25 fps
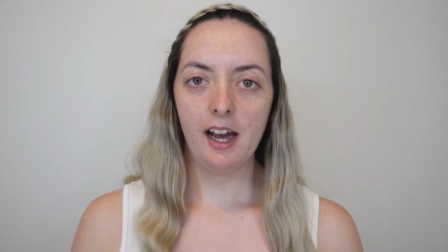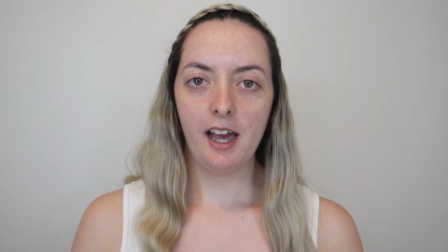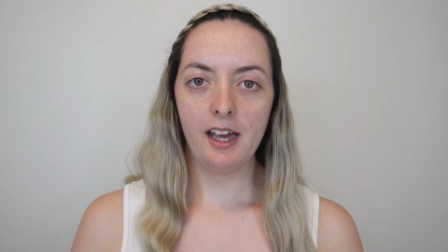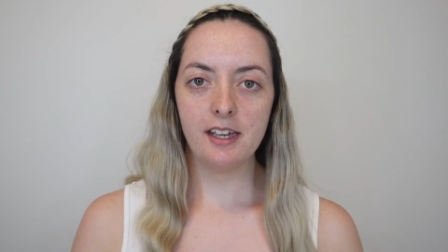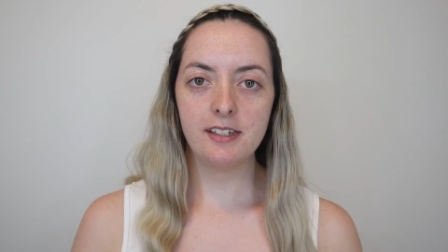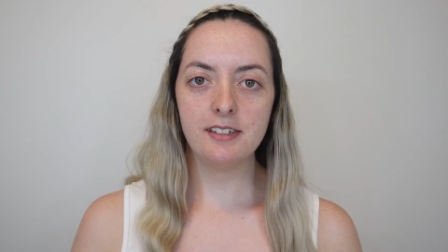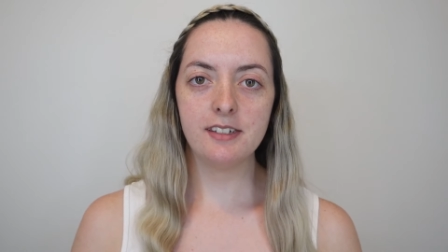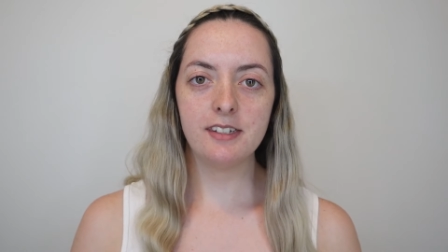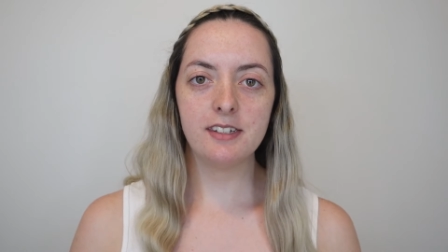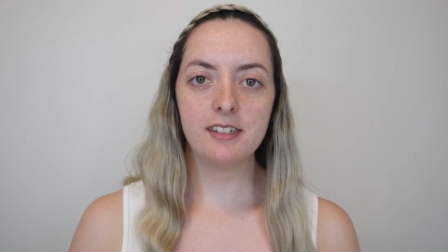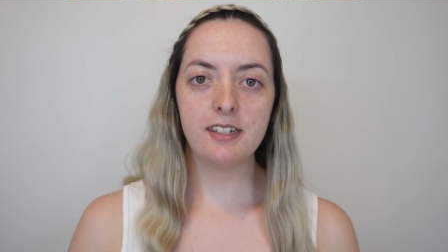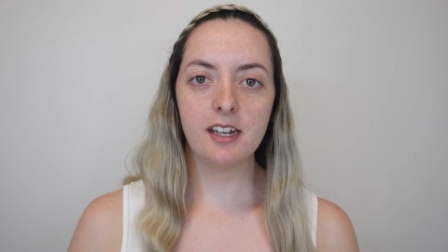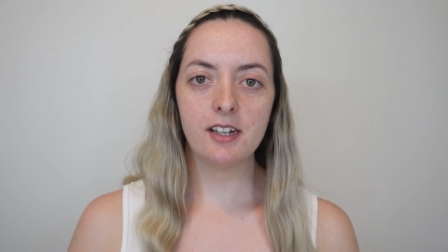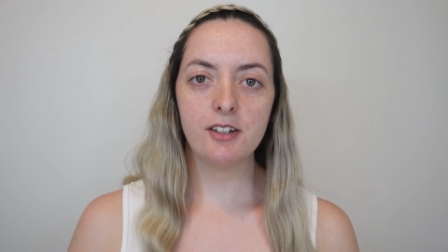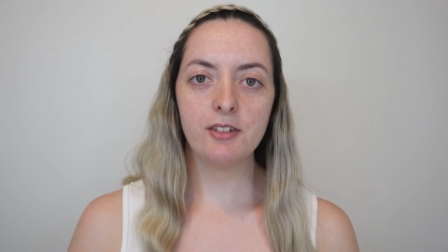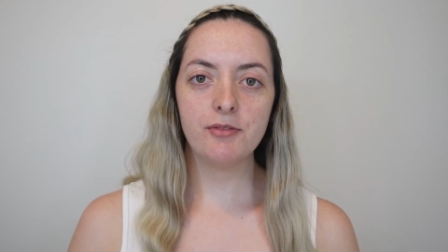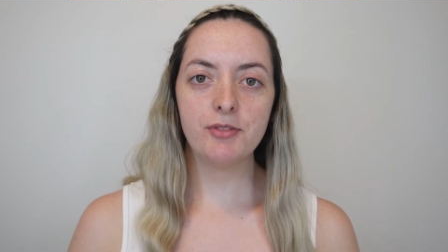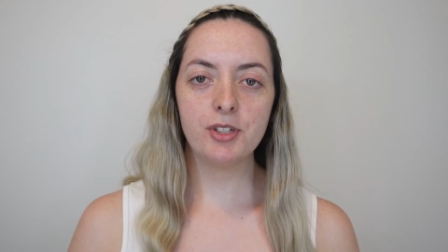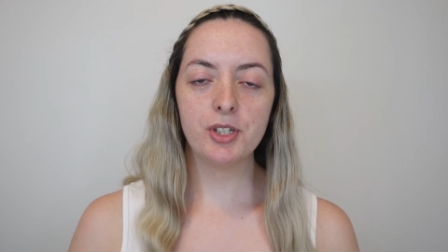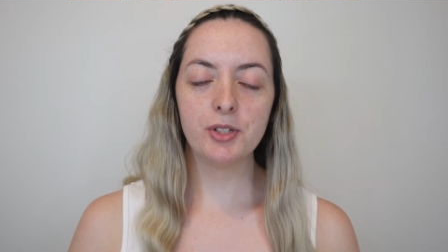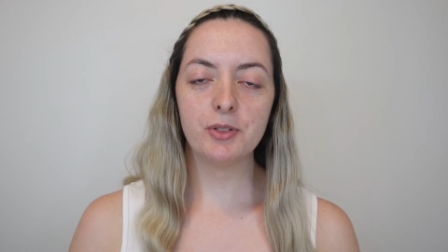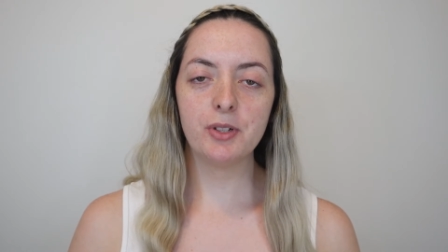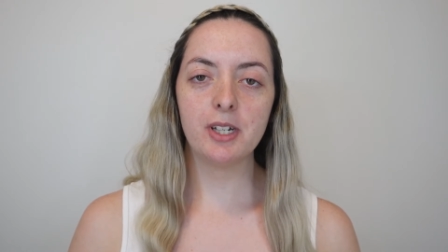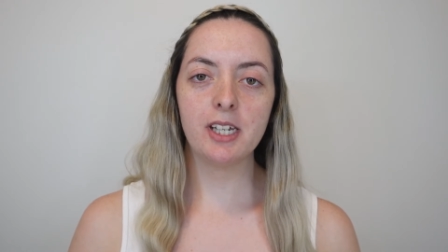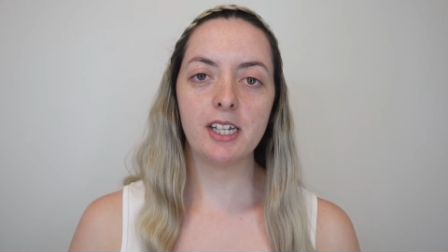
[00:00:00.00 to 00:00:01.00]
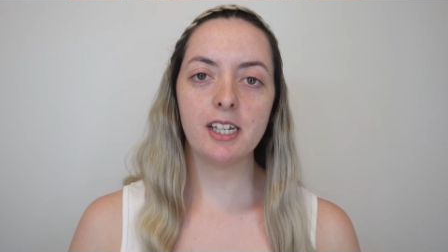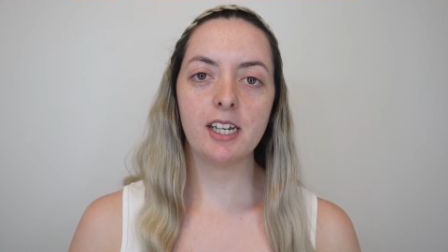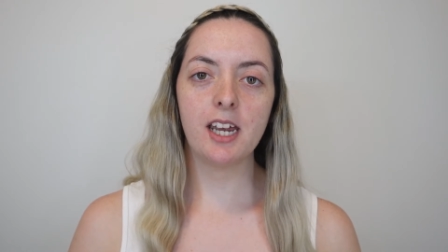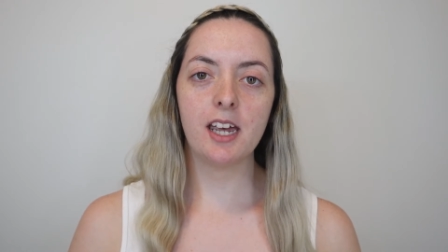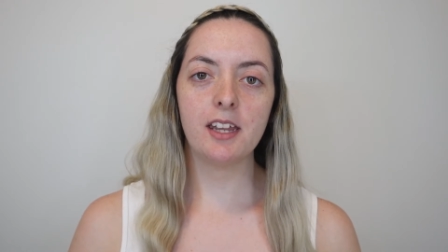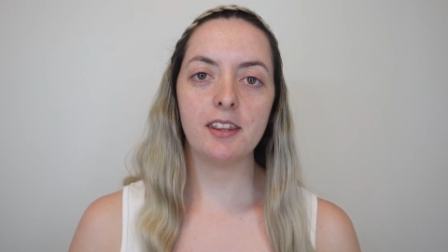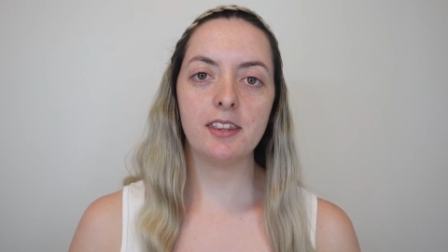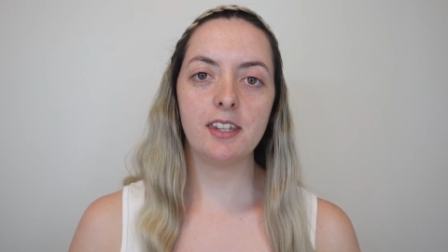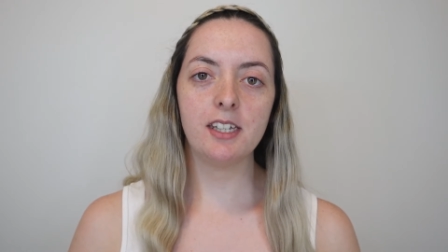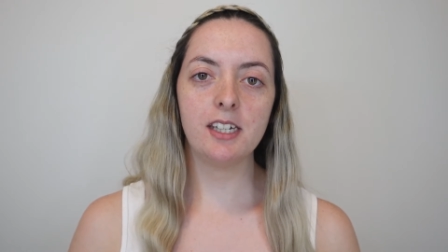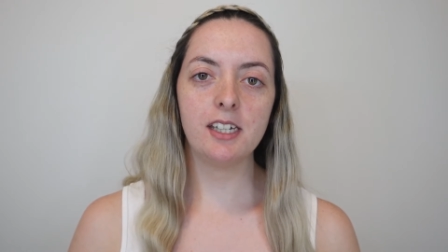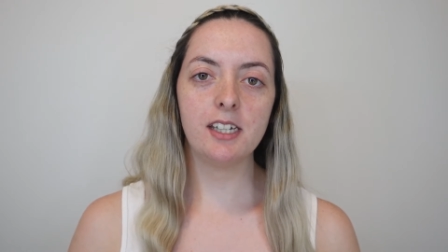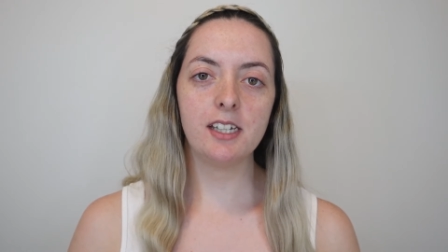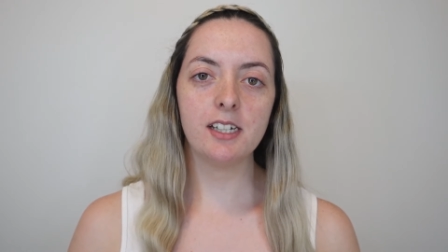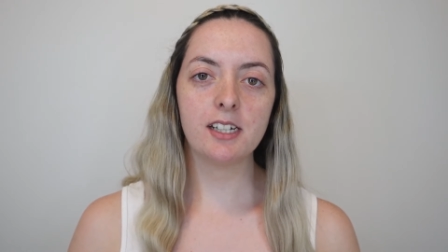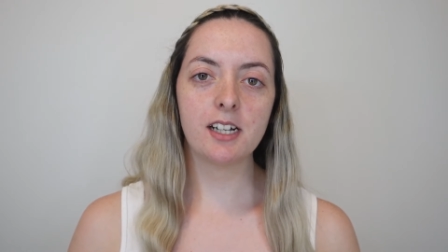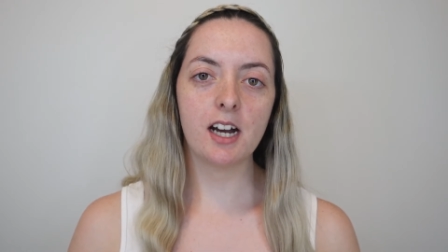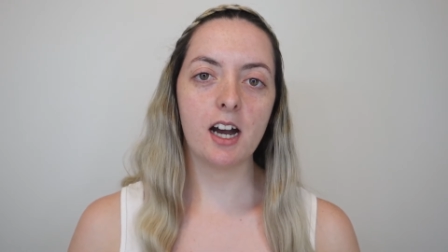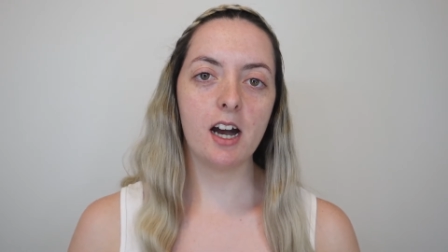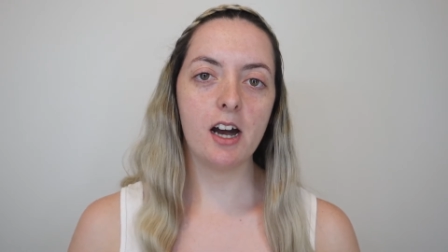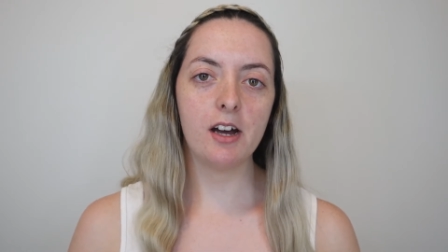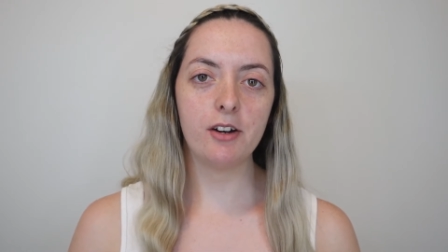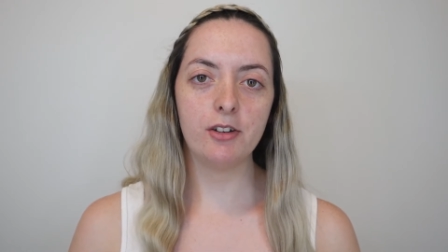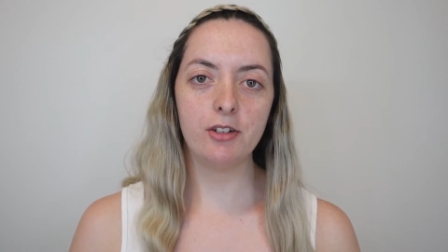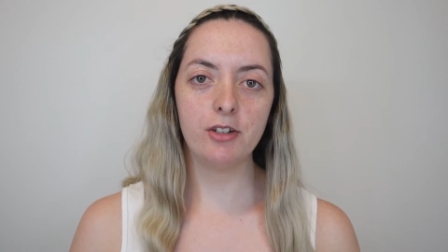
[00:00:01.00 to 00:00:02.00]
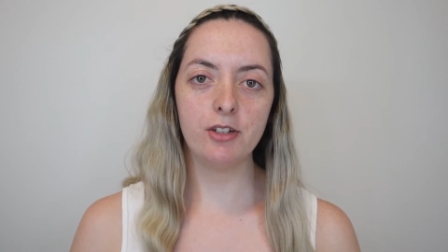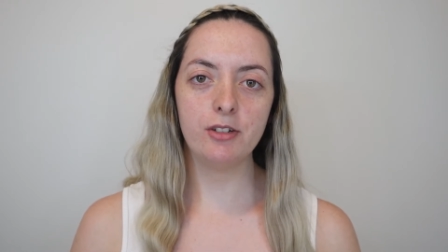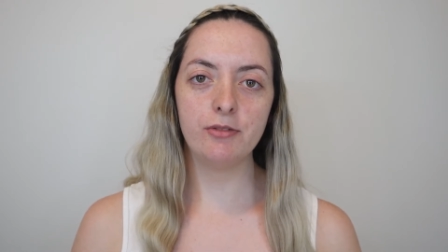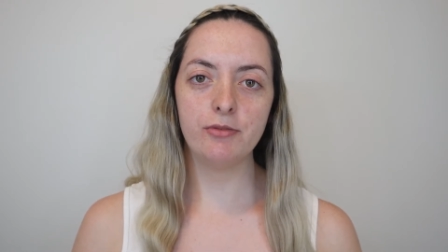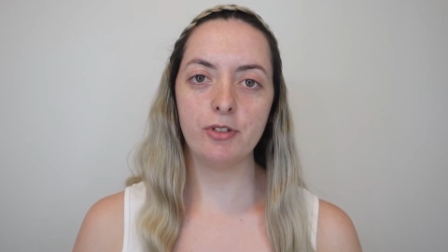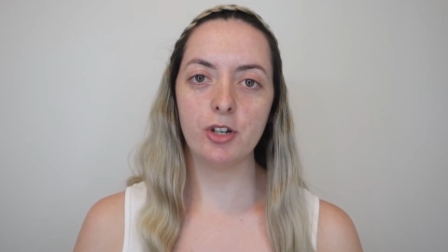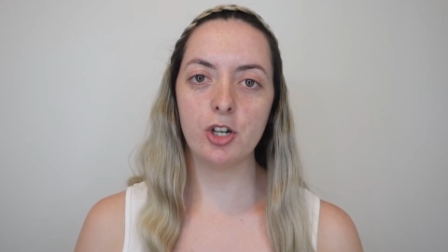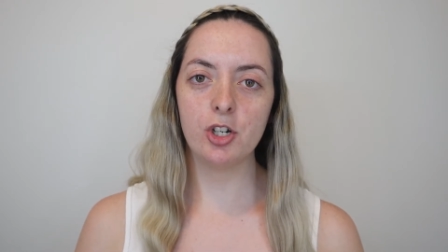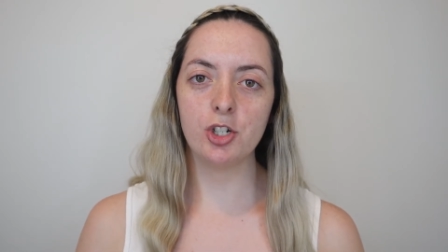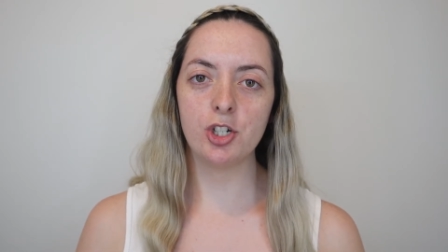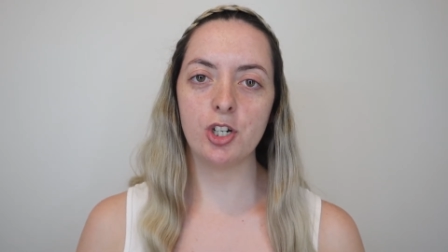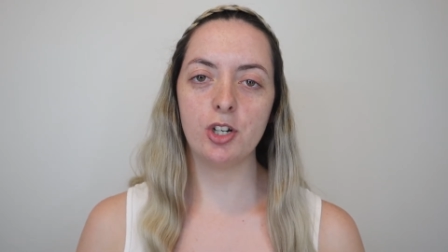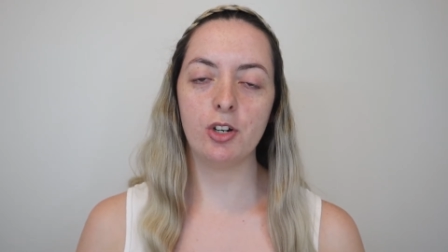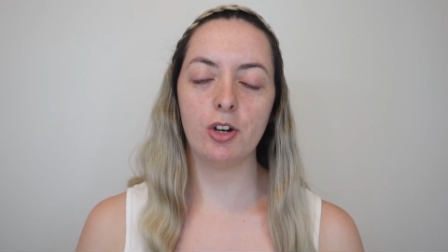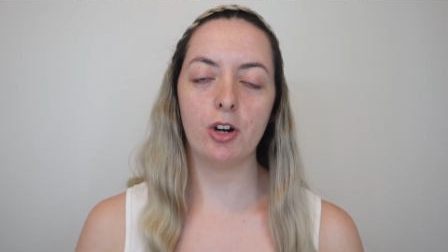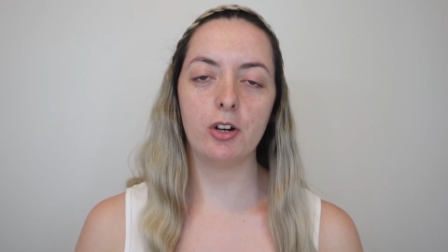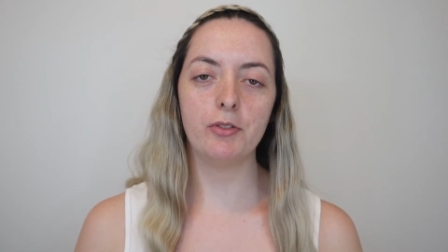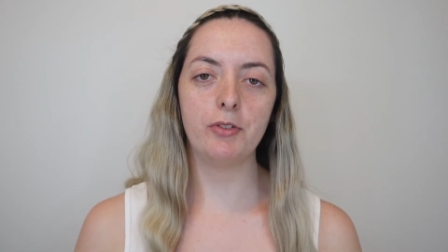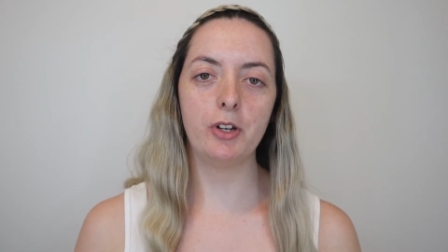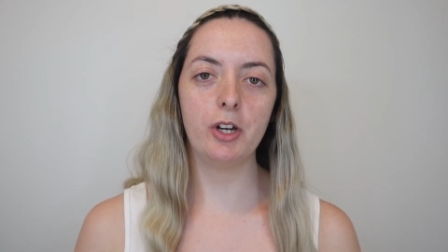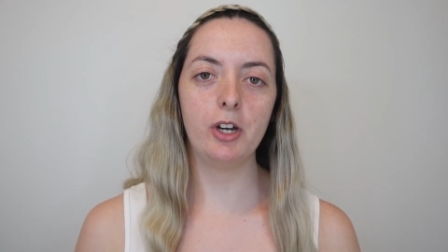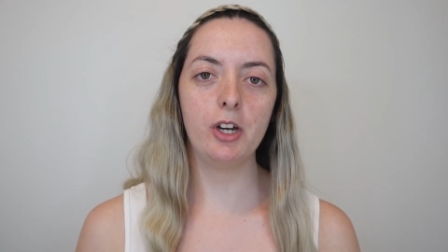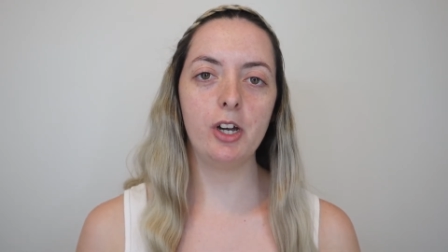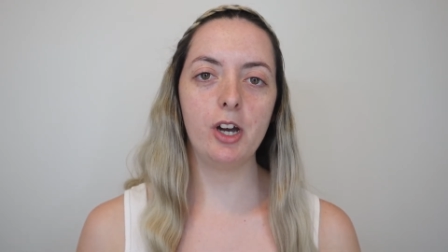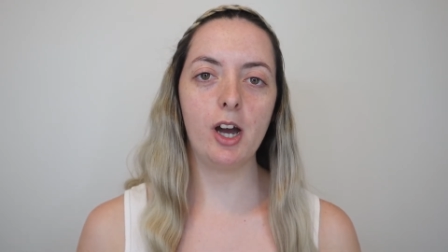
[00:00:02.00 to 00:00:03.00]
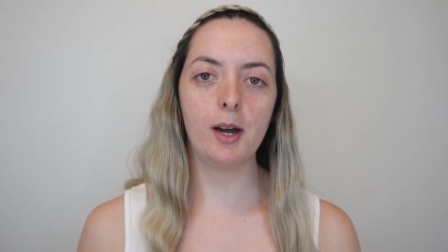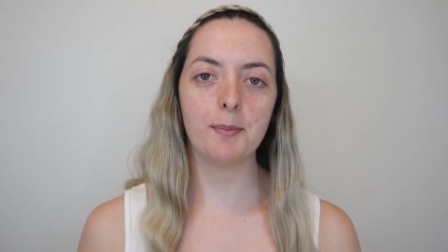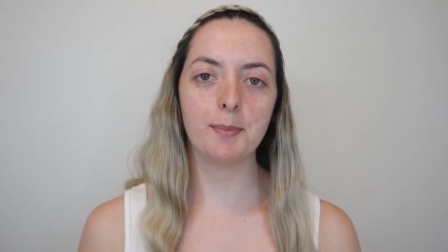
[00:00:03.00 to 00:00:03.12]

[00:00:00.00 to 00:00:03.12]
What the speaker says: Instead of doing the cartoon version of her,